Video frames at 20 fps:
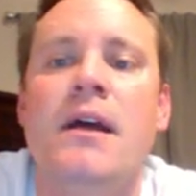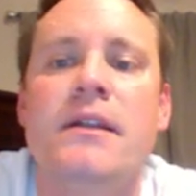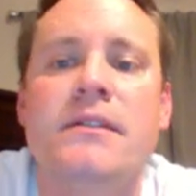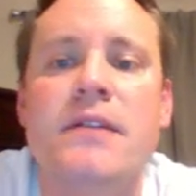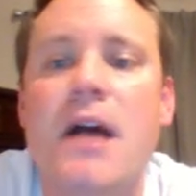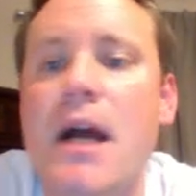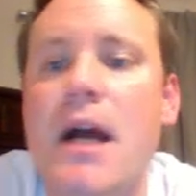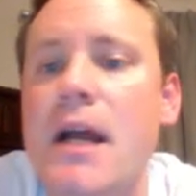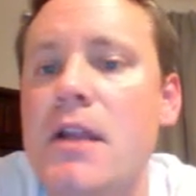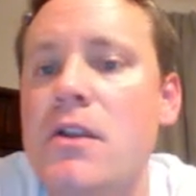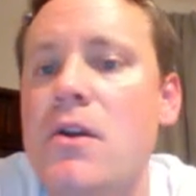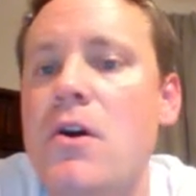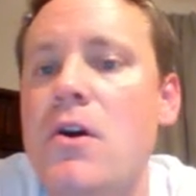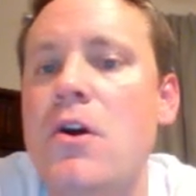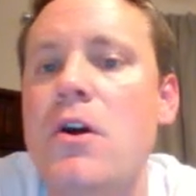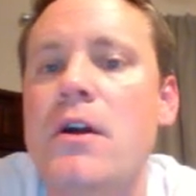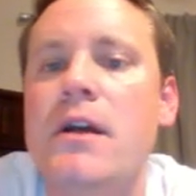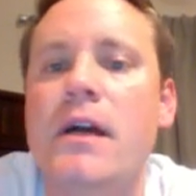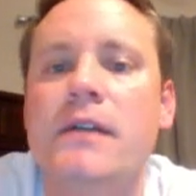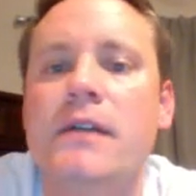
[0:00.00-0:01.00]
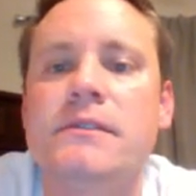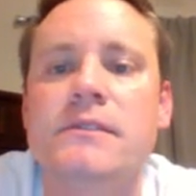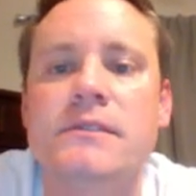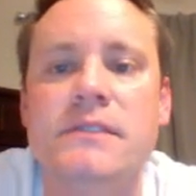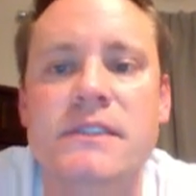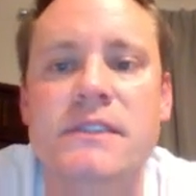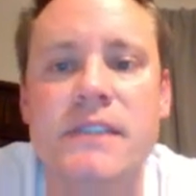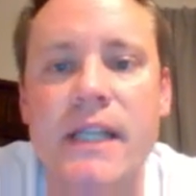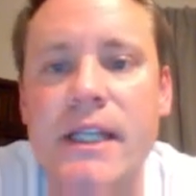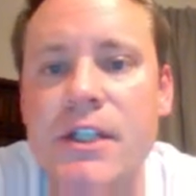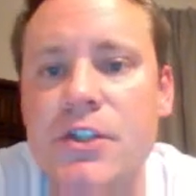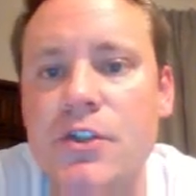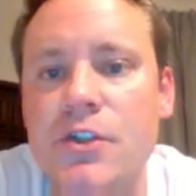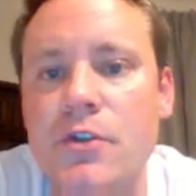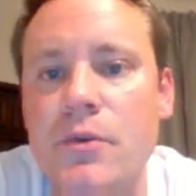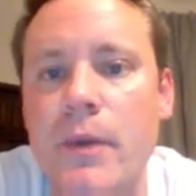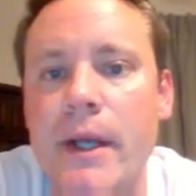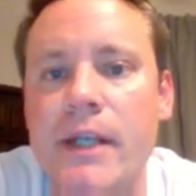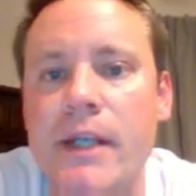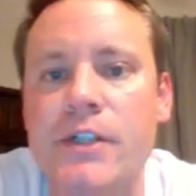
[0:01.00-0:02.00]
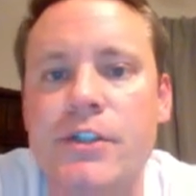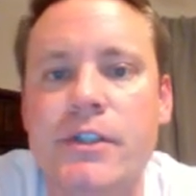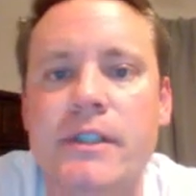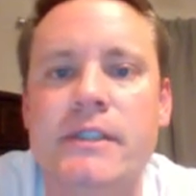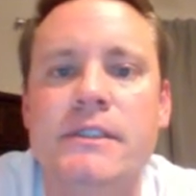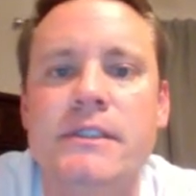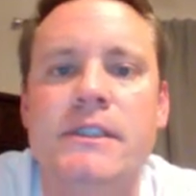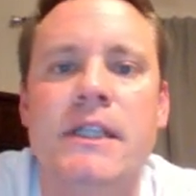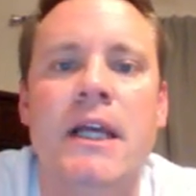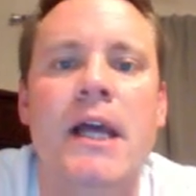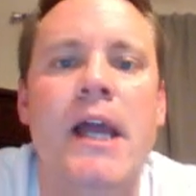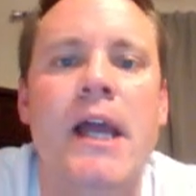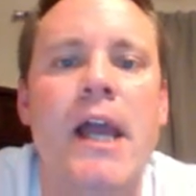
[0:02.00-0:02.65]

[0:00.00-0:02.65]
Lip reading: dialogue, stage directions,